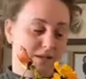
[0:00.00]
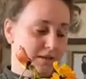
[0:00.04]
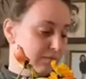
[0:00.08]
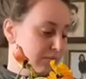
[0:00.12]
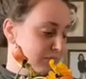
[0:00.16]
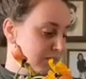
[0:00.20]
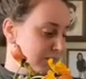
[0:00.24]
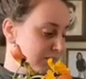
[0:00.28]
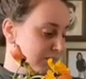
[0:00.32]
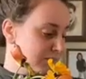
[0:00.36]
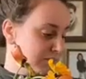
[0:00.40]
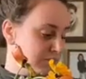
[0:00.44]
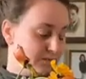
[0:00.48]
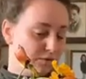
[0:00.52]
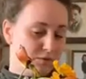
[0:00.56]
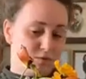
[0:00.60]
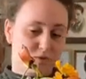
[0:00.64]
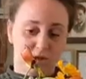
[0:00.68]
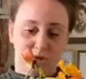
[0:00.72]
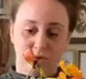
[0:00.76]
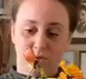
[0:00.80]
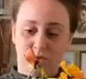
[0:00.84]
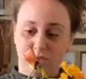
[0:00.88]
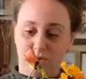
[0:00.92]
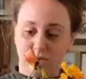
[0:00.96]
But if you
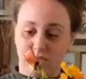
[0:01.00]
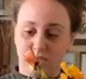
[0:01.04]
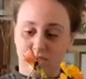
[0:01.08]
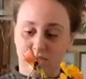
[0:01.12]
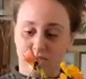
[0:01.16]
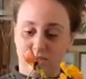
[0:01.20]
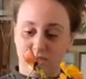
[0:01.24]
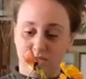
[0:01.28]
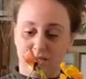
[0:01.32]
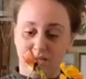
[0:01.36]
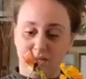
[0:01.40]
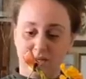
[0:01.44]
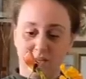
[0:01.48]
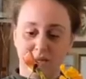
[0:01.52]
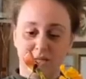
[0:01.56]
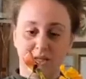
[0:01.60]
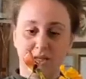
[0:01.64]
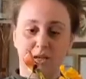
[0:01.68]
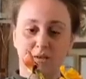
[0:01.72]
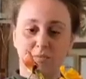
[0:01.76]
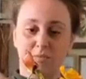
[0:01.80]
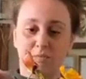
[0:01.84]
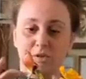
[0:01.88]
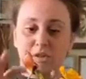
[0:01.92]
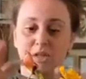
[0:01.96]
don't, it's just gonna be a lot
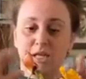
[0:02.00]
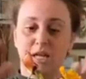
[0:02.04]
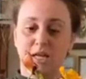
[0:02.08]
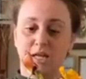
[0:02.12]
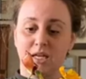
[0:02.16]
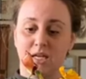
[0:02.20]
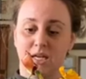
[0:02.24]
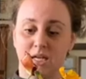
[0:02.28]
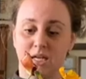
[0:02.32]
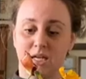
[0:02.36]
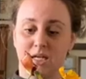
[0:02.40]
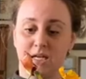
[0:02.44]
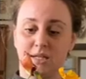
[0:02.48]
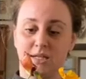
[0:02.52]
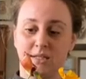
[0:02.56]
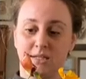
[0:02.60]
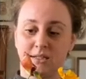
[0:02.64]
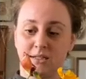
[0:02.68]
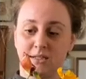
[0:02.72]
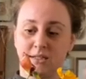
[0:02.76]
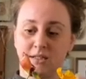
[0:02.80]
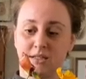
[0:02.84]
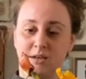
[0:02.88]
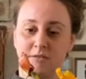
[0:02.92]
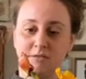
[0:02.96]
of playing and
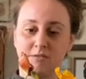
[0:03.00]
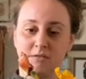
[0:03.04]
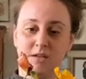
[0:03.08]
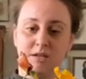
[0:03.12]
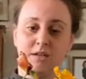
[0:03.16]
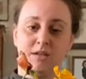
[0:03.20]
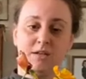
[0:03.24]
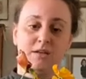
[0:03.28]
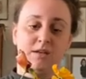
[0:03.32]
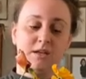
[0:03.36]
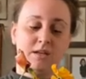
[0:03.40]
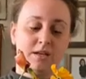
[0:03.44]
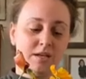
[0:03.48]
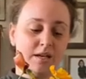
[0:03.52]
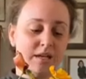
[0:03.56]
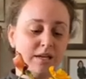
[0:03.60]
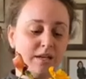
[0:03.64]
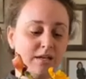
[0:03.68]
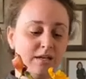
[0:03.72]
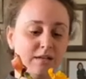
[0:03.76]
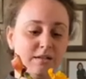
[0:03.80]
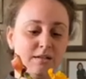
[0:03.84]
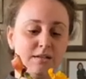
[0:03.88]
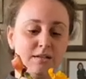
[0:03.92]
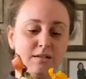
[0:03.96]
stuffing
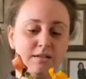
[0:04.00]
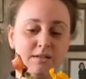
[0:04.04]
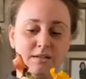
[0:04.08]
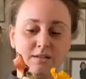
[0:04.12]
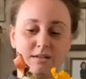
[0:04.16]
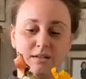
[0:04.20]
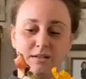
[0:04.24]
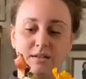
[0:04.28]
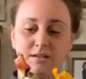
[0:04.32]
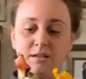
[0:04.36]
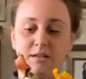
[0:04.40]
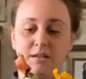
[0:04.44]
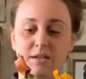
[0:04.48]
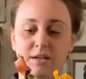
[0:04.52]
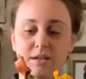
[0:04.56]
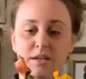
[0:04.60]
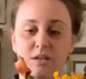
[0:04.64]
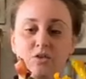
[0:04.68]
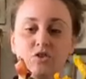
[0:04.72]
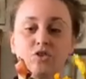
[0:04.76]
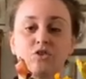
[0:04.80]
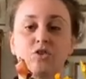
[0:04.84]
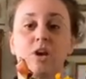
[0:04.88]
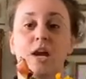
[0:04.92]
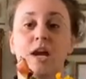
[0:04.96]
and
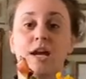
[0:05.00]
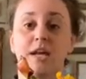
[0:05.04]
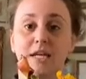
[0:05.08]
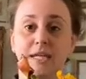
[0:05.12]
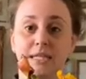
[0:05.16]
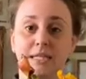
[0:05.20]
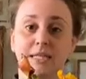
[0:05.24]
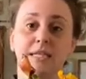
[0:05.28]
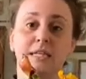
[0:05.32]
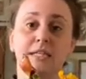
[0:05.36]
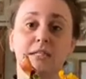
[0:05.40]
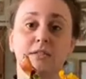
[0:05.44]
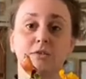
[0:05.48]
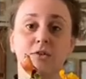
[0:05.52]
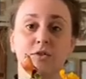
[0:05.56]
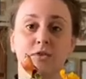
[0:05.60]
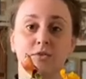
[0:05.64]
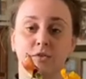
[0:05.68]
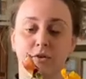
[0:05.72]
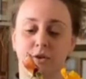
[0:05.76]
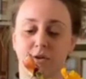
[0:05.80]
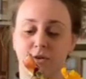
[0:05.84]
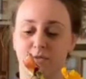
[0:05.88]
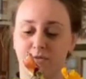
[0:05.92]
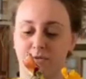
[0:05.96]
trying things over
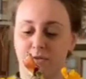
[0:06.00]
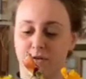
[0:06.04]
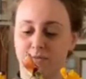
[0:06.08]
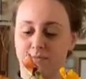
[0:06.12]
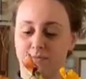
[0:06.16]
and over.